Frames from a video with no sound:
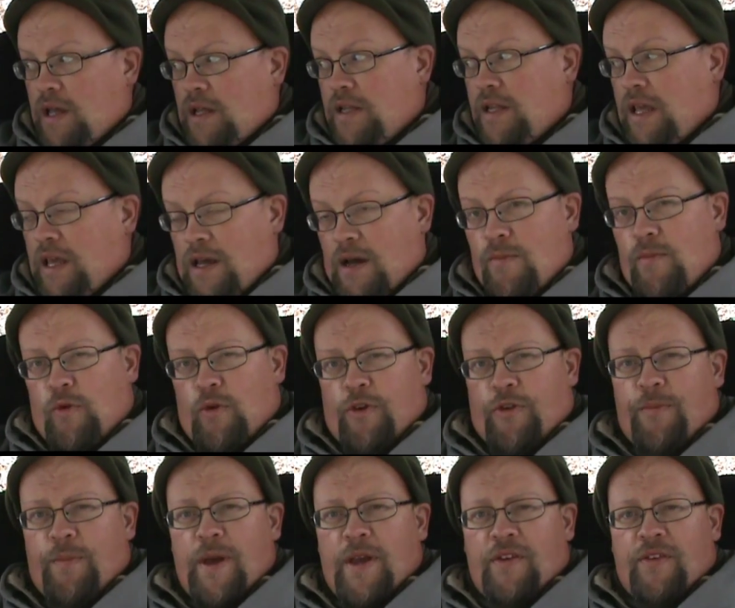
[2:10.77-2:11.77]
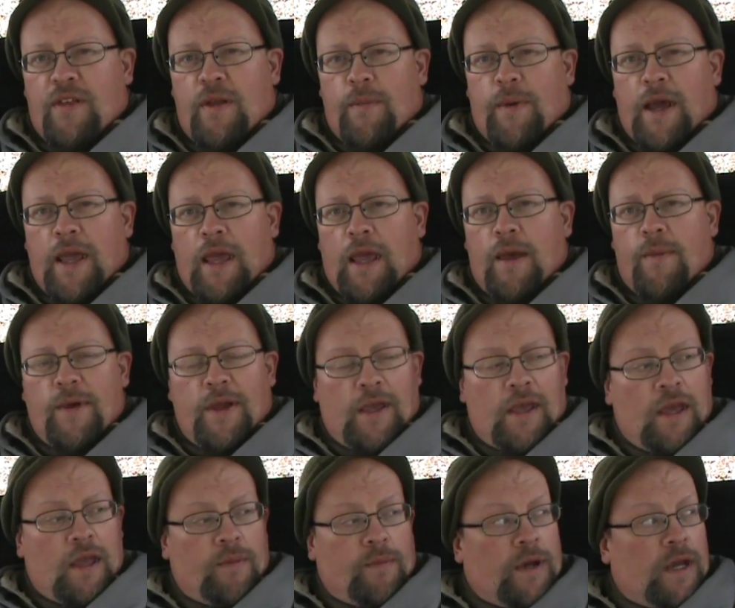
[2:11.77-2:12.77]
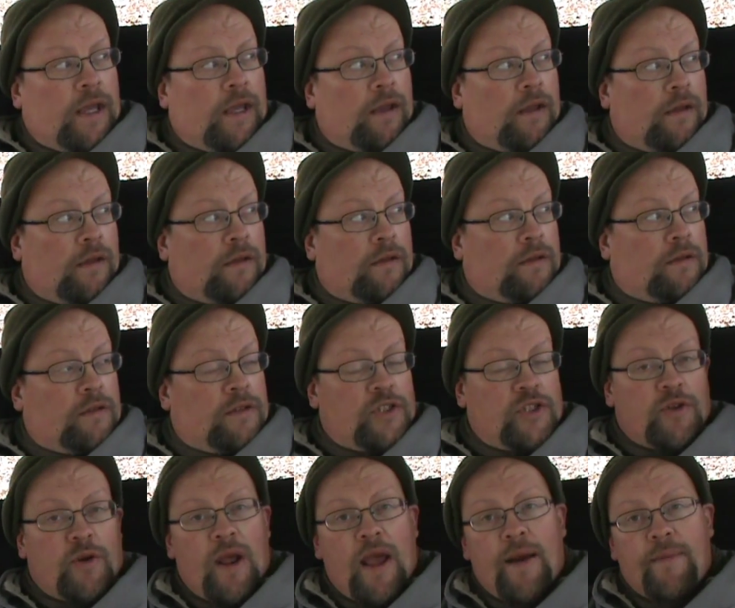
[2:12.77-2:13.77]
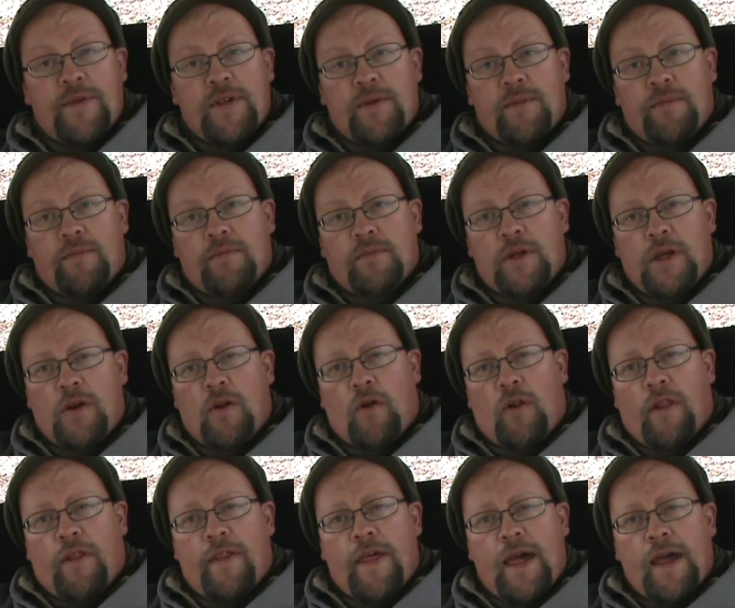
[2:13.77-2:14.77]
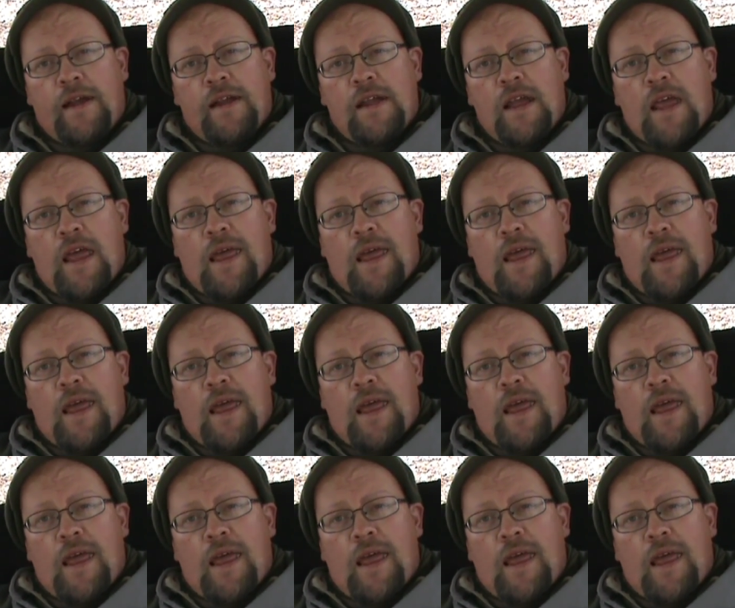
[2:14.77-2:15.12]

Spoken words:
take up more space than my hammock and my straps and all of that.